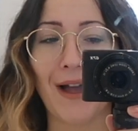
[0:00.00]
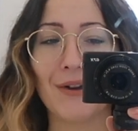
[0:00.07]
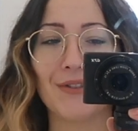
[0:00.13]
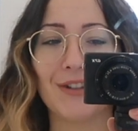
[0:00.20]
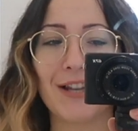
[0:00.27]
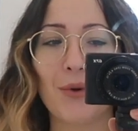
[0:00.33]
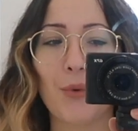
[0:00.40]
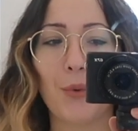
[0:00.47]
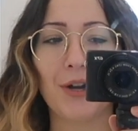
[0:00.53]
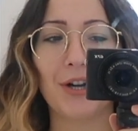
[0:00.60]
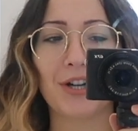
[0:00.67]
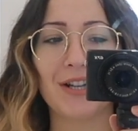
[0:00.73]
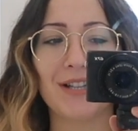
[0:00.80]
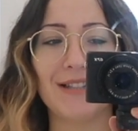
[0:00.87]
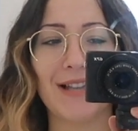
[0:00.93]
I feel like we
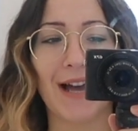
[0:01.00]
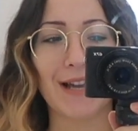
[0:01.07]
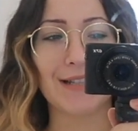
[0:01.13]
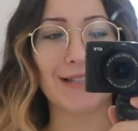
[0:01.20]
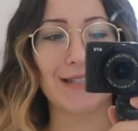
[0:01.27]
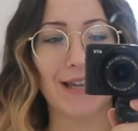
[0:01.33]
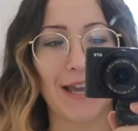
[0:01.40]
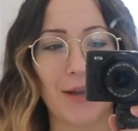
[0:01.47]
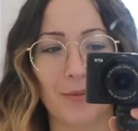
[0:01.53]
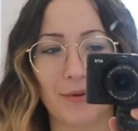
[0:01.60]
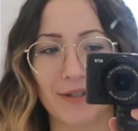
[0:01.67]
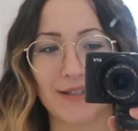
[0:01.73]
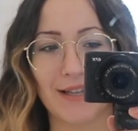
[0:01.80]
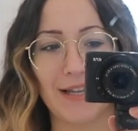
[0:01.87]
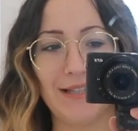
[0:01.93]
are
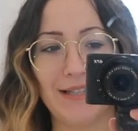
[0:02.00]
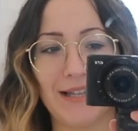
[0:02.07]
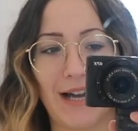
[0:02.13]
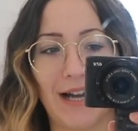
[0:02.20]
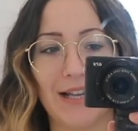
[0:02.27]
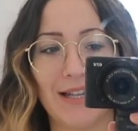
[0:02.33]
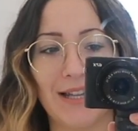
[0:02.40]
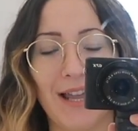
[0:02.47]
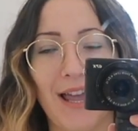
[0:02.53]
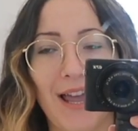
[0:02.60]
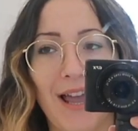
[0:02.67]
98% done.